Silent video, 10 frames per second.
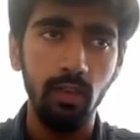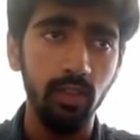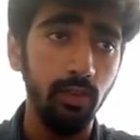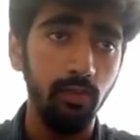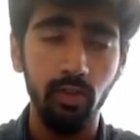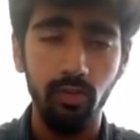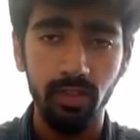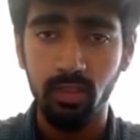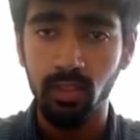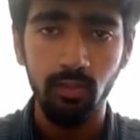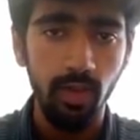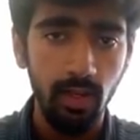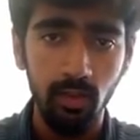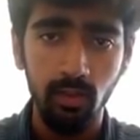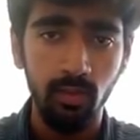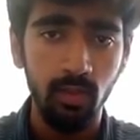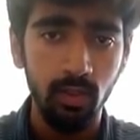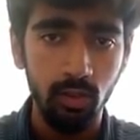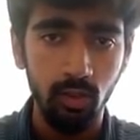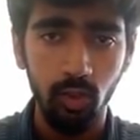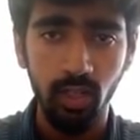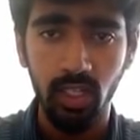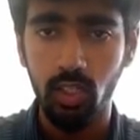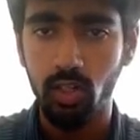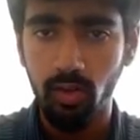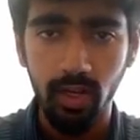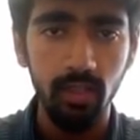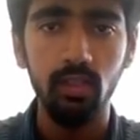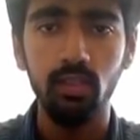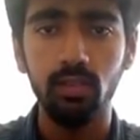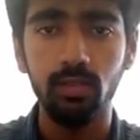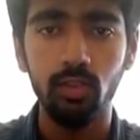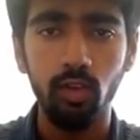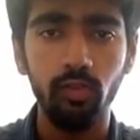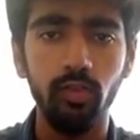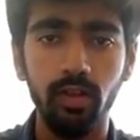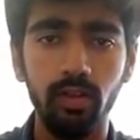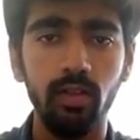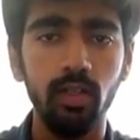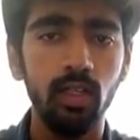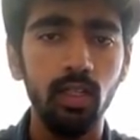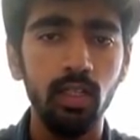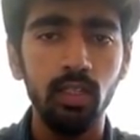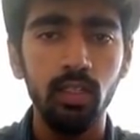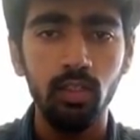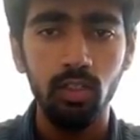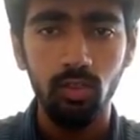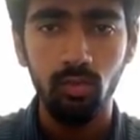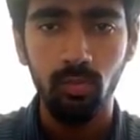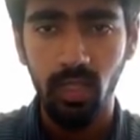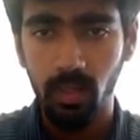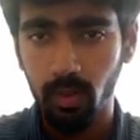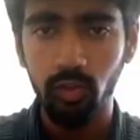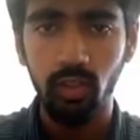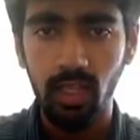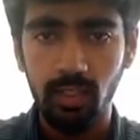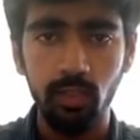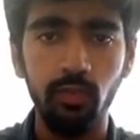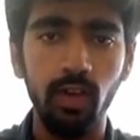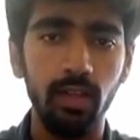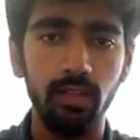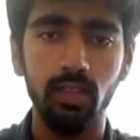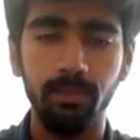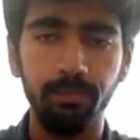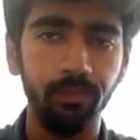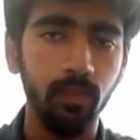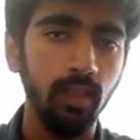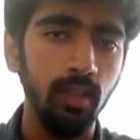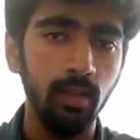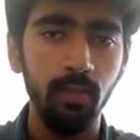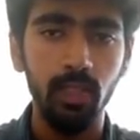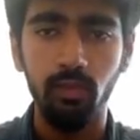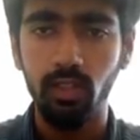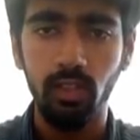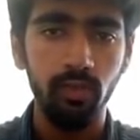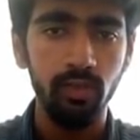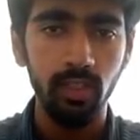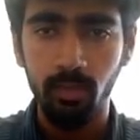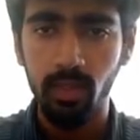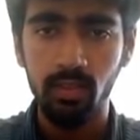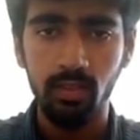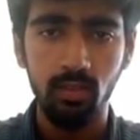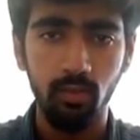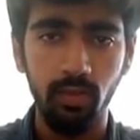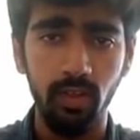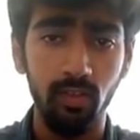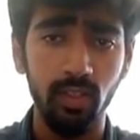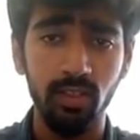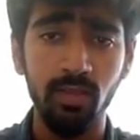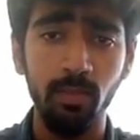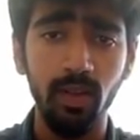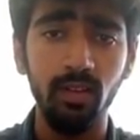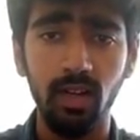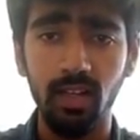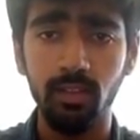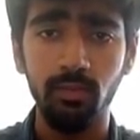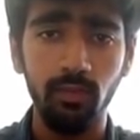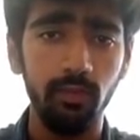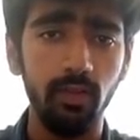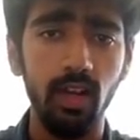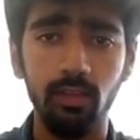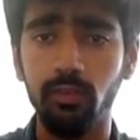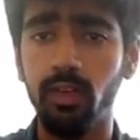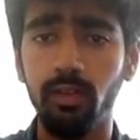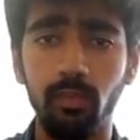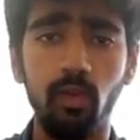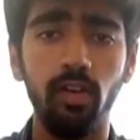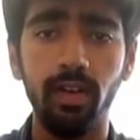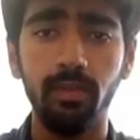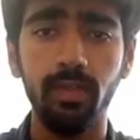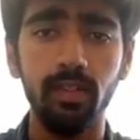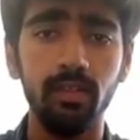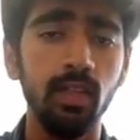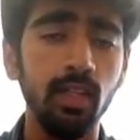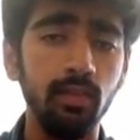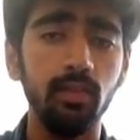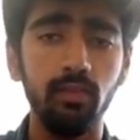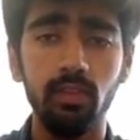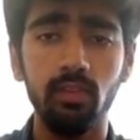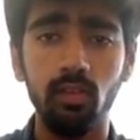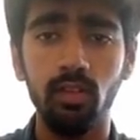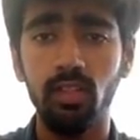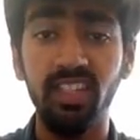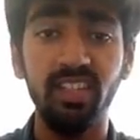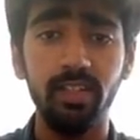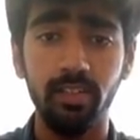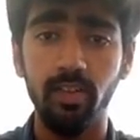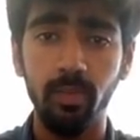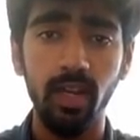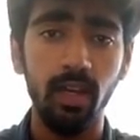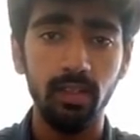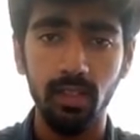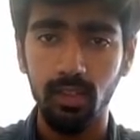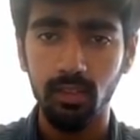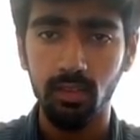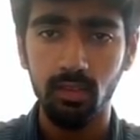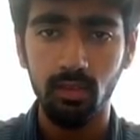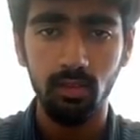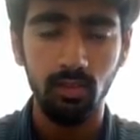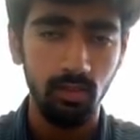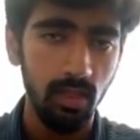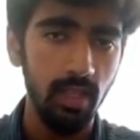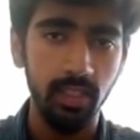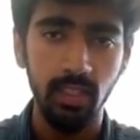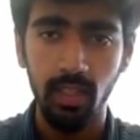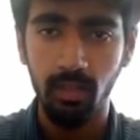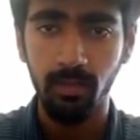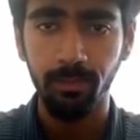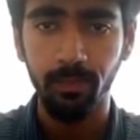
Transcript: have a different resistance value, so you can train the software to be able to classify it between the different segments. So we are using a simple classifier program here, which is known as linear discriminant analysis, LDA.